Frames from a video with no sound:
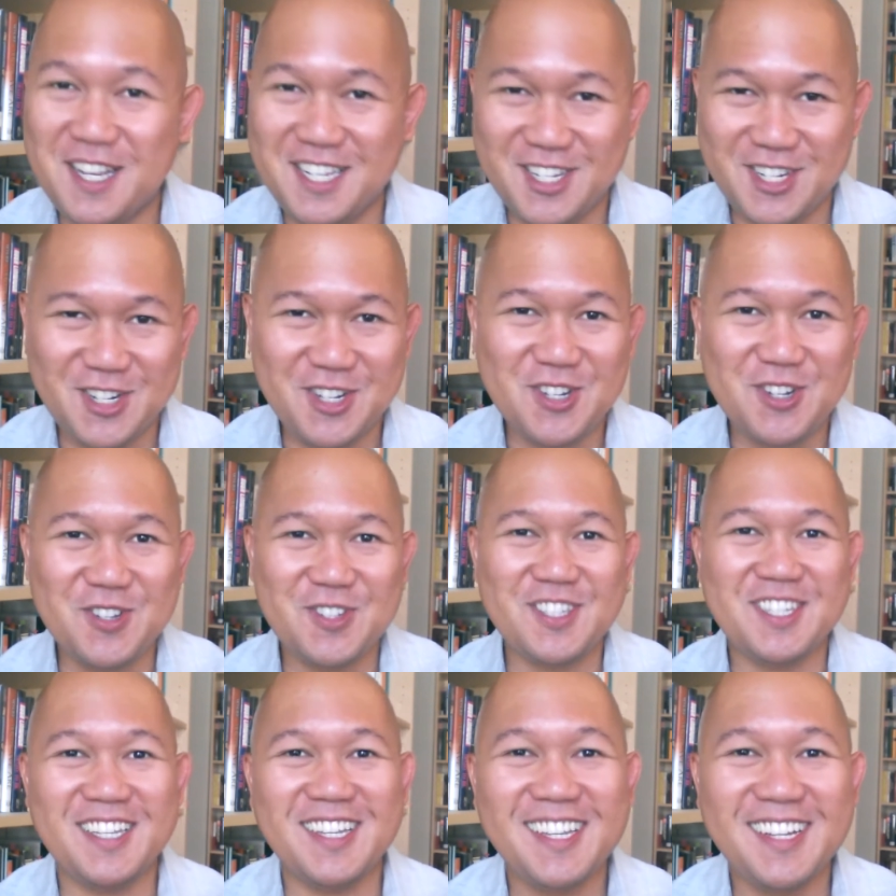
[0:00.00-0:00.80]

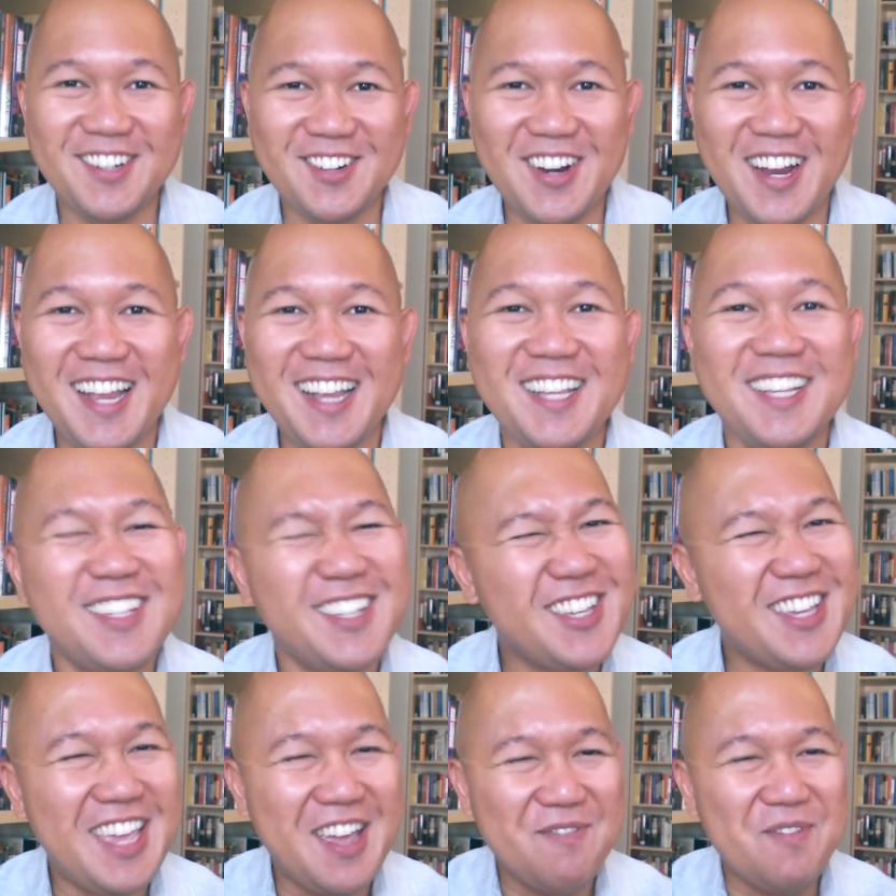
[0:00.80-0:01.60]
jacuzzi, right?
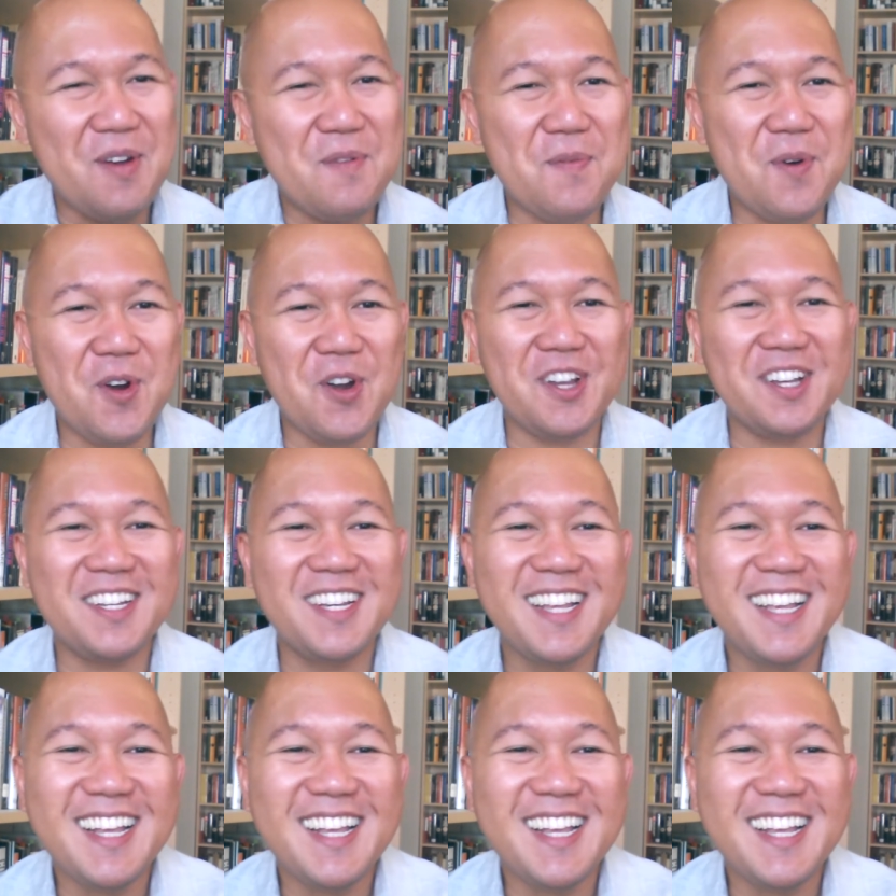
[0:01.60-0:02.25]
You get my point.